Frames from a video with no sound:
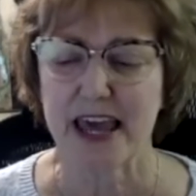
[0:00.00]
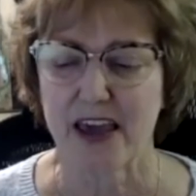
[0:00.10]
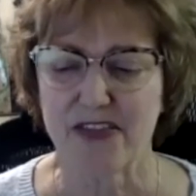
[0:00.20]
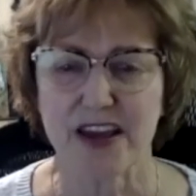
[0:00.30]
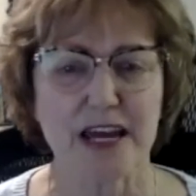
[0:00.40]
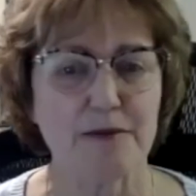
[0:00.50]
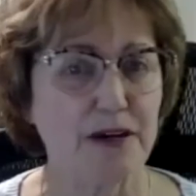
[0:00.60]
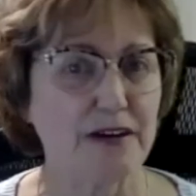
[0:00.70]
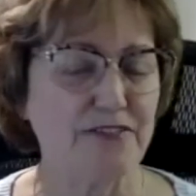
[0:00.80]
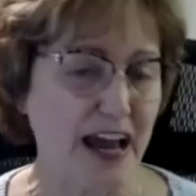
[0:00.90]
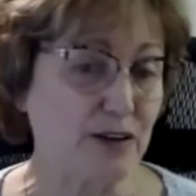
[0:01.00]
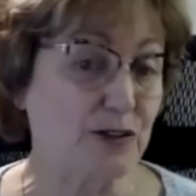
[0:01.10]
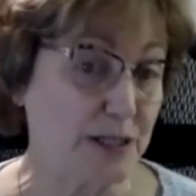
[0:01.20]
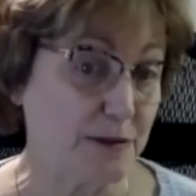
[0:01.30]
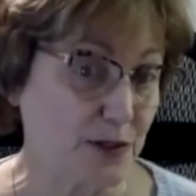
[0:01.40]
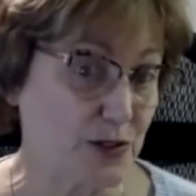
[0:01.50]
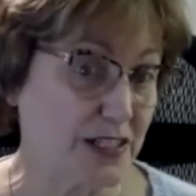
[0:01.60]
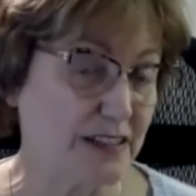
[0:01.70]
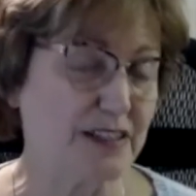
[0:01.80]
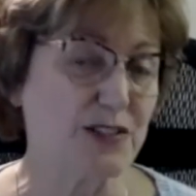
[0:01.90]
And then I'm a faculty person
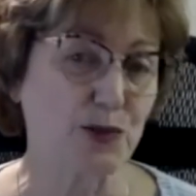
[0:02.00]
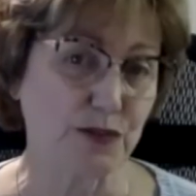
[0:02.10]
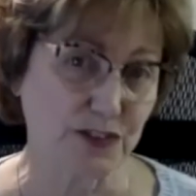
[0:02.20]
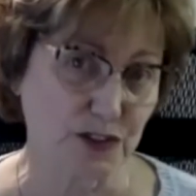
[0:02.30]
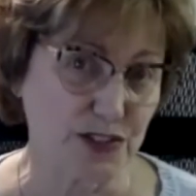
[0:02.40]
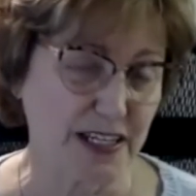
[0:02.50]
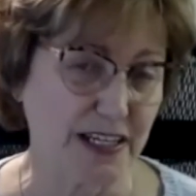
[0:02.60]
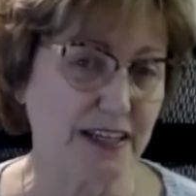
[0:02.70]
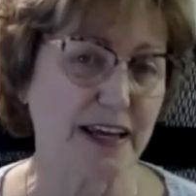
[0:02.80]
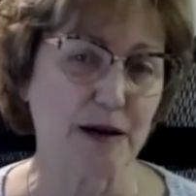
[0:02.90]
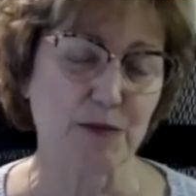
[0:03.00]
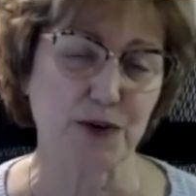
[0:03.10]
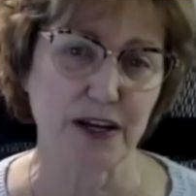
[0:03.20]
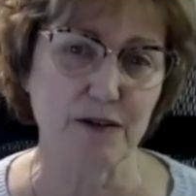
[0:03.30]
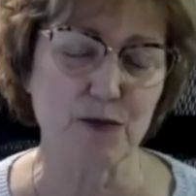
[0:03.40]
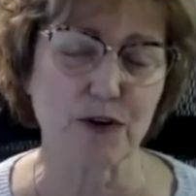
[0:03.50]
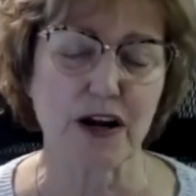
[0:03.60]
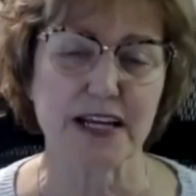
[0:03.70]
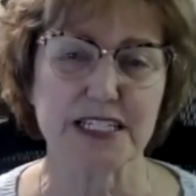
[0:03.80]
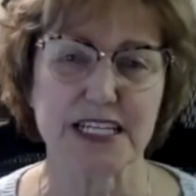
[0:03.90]
at the School of Nursing at Emory, where
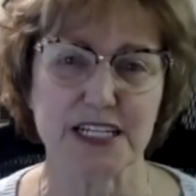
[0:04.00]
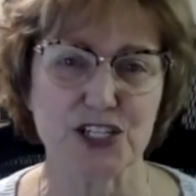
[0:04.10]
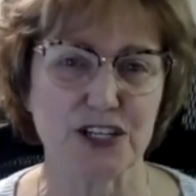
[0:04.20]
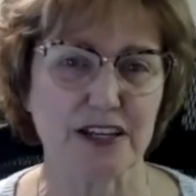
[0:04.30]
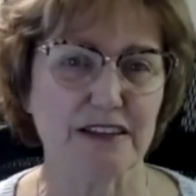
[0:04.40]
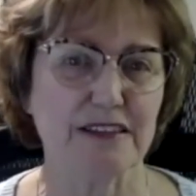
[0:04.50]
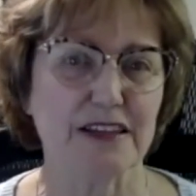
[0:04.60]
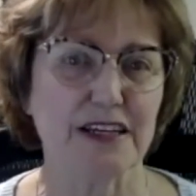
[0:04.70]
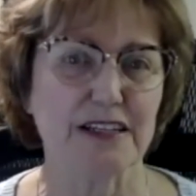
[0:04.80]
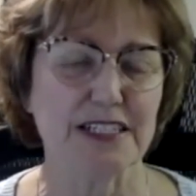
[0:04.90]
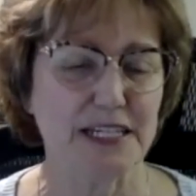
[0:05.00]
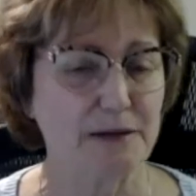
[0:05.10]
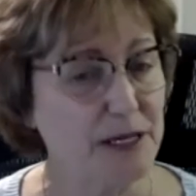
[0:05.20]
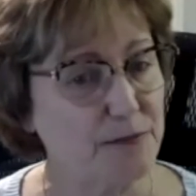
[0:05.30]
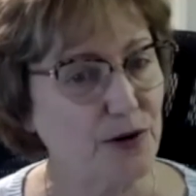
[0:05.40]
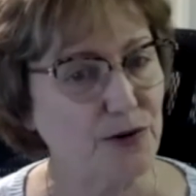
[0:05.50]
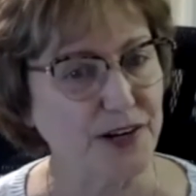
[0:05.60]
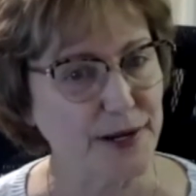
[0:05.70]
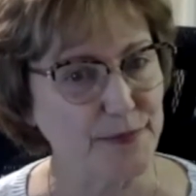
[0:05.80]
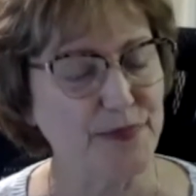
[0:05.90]
I teach in the DNP
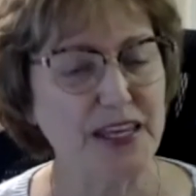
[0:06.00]
program.